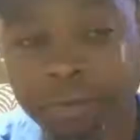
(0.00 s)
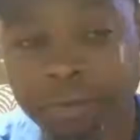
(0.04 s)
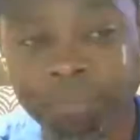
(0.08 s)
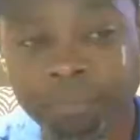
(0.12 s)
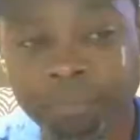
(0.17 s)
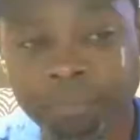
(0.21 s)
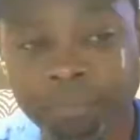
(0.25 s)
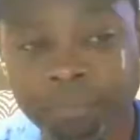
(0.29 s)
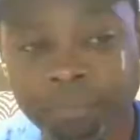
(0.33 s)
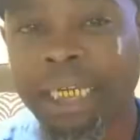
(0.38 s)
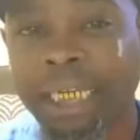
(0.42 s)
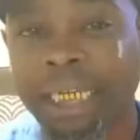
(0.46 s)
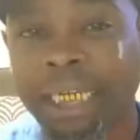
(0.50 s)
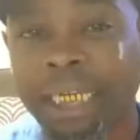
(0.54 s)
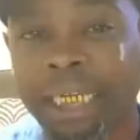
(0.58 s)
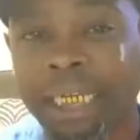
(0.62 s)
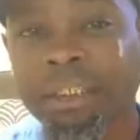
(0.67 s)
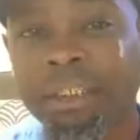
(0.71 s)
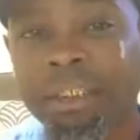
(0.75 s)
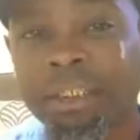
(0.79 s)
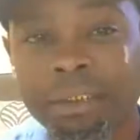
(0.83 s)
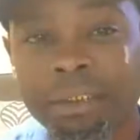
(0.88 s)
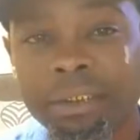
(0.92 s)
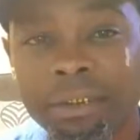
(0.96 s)
on how they
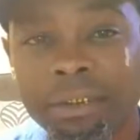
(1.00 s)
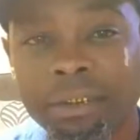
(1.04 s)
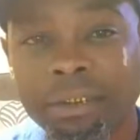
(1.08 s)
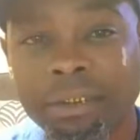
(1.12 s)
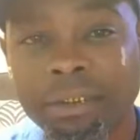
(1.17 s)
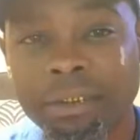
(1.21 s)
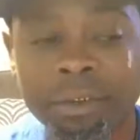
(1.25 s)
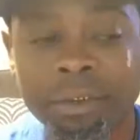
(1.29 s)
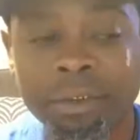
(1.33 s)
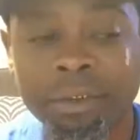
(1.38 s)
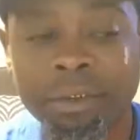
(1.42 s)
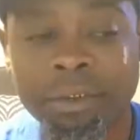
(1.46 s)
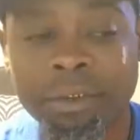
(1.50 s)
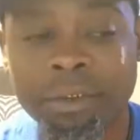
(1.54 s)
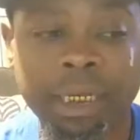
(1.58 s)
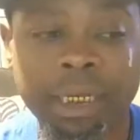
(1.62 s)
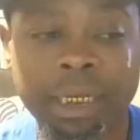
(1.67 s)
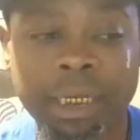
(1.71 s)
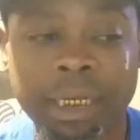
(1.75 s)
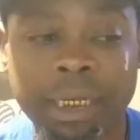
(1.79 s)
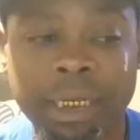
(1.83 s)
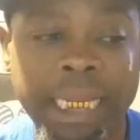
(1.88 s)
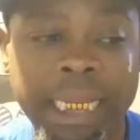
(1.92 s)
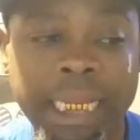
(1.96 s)
look
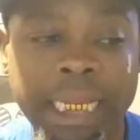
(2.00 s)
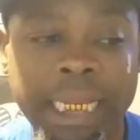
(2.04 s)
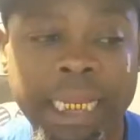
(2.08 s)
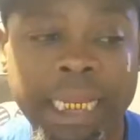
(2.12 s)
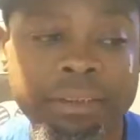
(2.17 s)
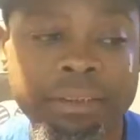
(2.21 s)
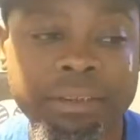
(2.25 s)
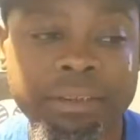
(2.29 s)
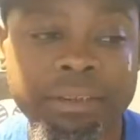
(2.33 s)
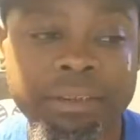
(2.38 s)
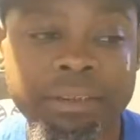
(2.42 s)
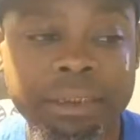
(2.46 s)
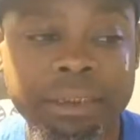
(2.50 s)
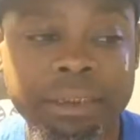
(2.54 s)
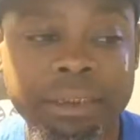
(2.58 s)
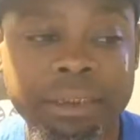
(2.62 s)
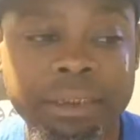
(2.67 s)
without actually